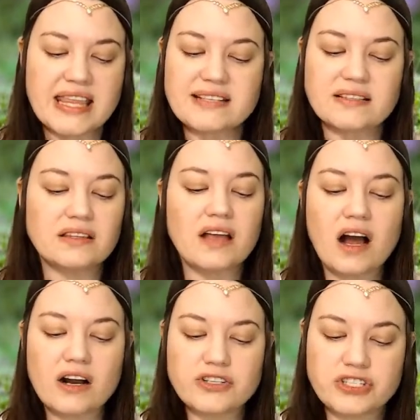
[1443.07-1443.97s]
This
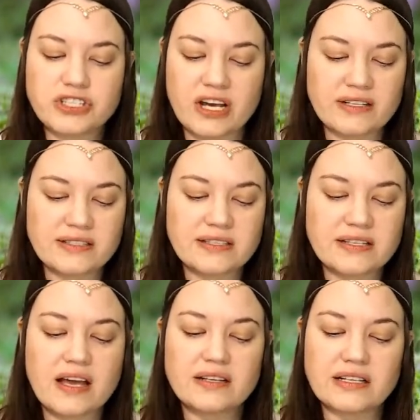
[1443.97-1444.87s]
large genus
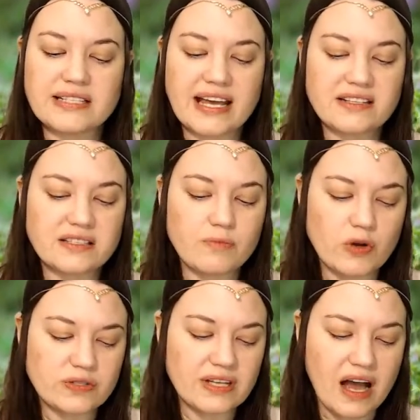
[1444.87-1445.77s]
contains the
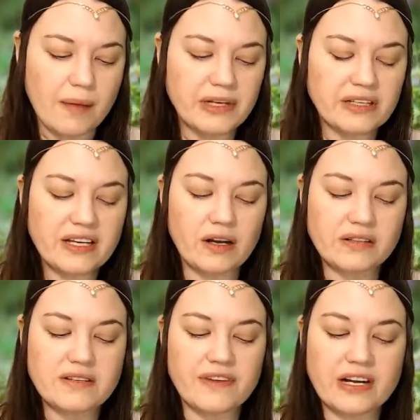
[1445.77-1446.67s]
most commonly
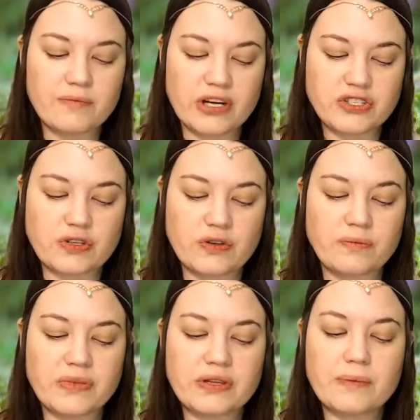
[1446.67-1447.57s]
cultivated
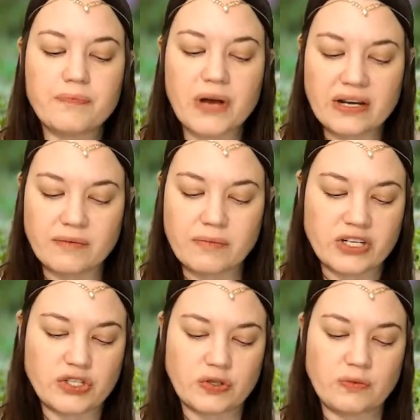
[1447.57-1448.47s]
mushroom, the button
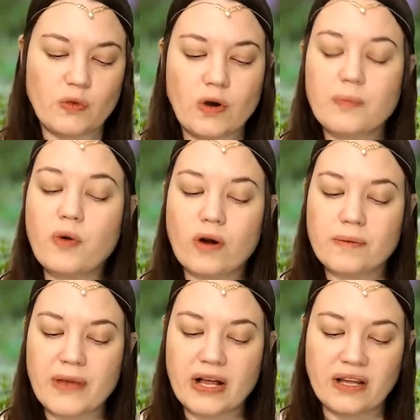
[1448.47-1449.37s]
mushroom, or
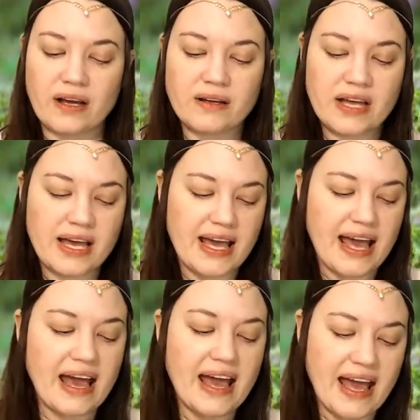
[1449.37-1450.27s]
portobello.
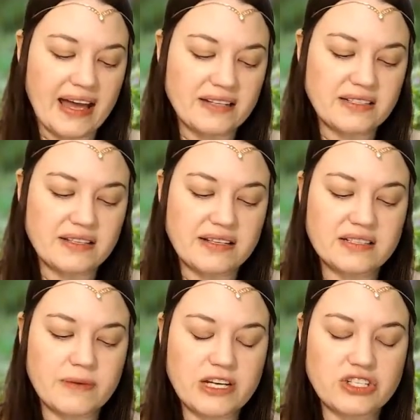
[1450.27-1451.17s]
And
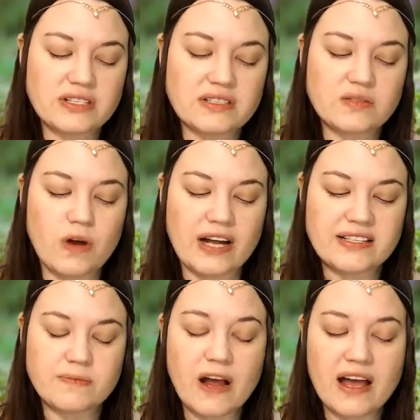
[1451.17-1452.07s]
this species is
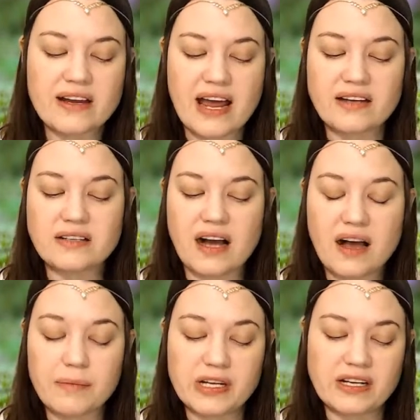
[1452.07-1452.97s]
widespread and
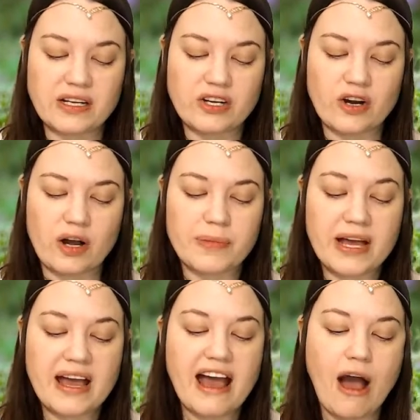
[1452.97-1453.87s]
common in Europe.
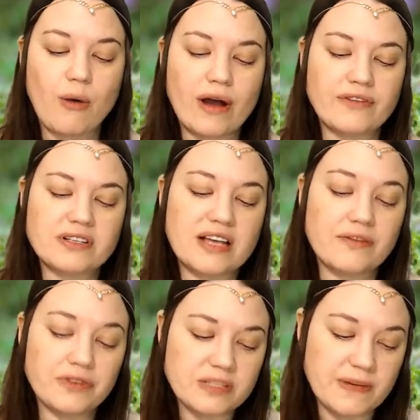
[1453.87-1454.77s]
However,
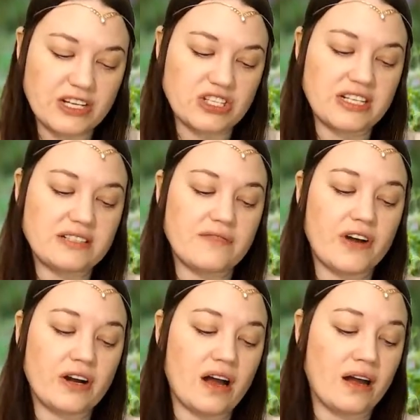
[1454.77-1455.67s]
several species of
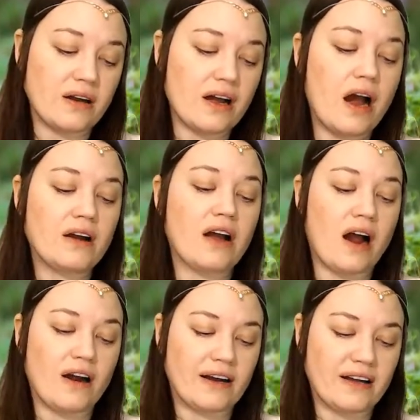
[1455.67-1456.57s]

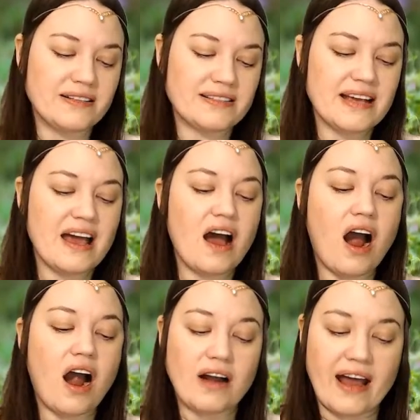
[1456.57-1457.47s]
Argaricus
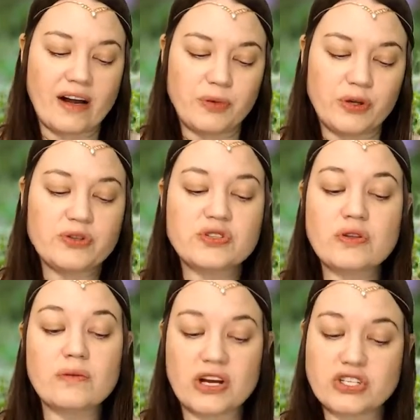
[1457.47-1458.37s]
are edible,
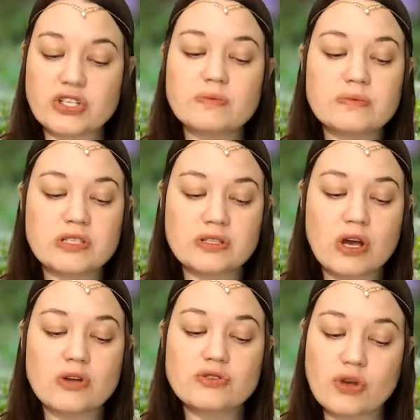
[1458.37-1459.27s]
so the mushrooms
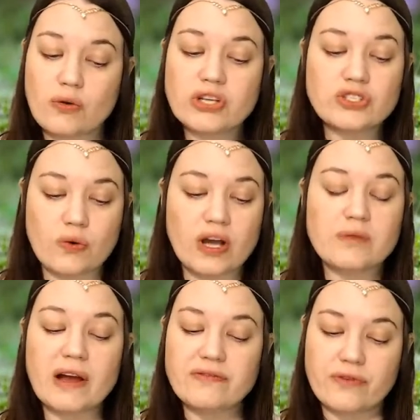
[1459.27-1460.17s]
so
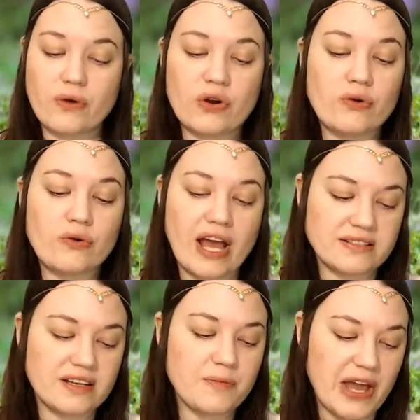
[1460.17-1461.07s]
enjoyed by Frodo and
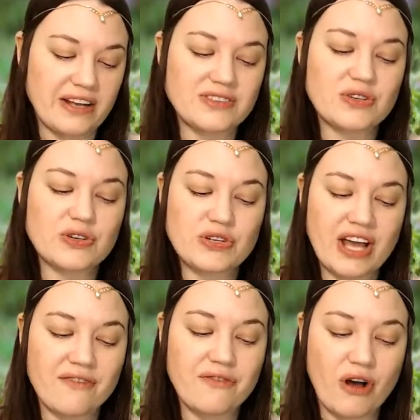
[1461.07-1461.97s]
his companions could
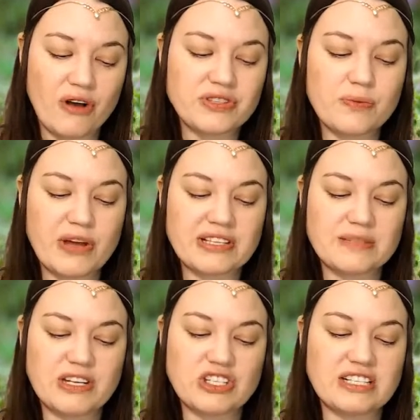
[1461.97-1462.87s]
have also been
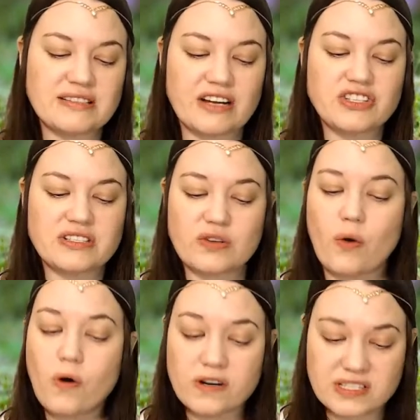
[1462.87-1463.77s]
species such as
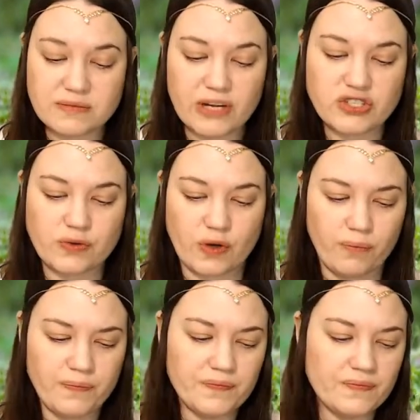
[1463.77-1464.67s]
the horse mushroom